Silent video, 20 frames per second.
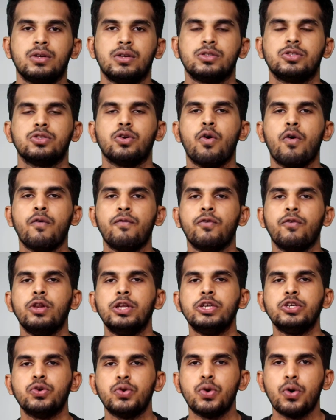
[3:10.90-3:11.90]
So
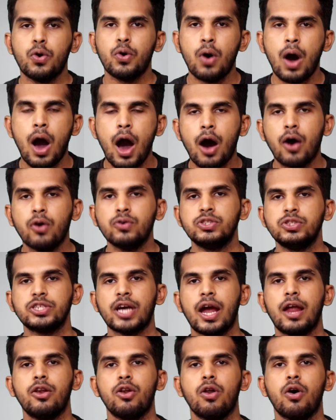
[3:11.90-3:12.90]
hopefully you know how
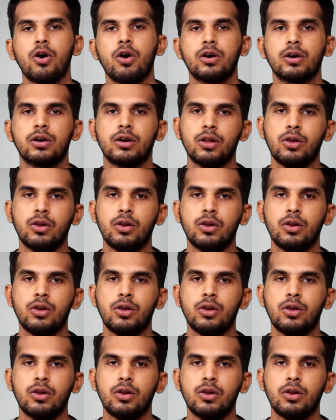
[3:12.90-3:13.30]
child lock